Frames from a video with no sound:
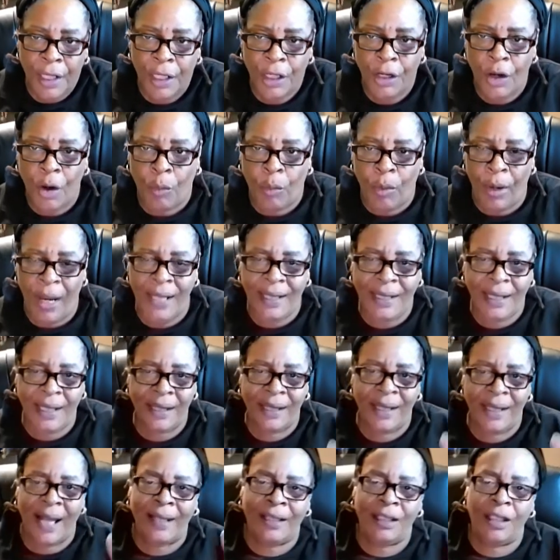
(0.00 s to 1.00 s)
you know, race is
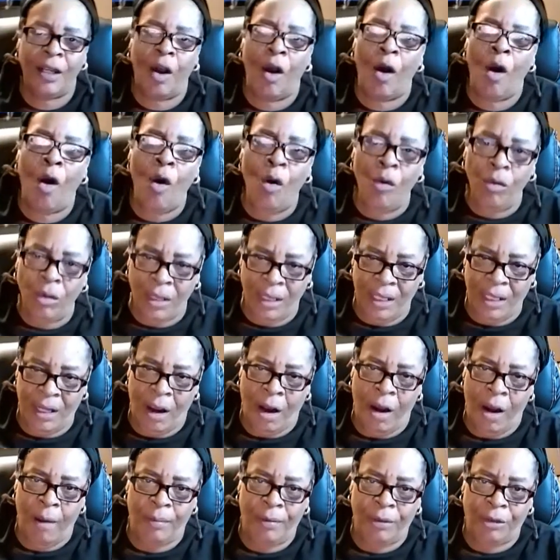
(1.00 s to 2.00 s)
not the only
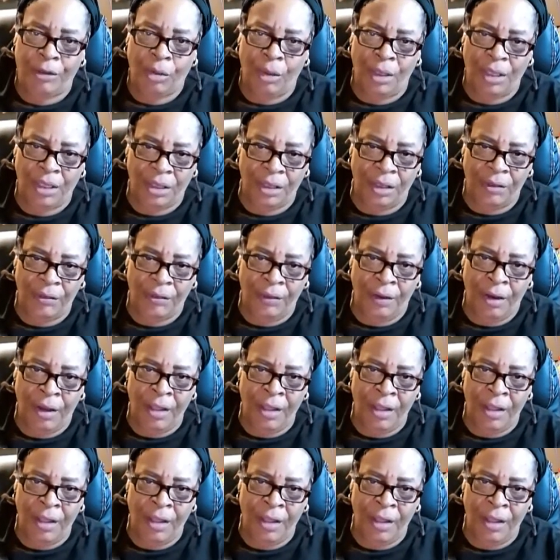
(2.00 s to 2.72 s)
arbitration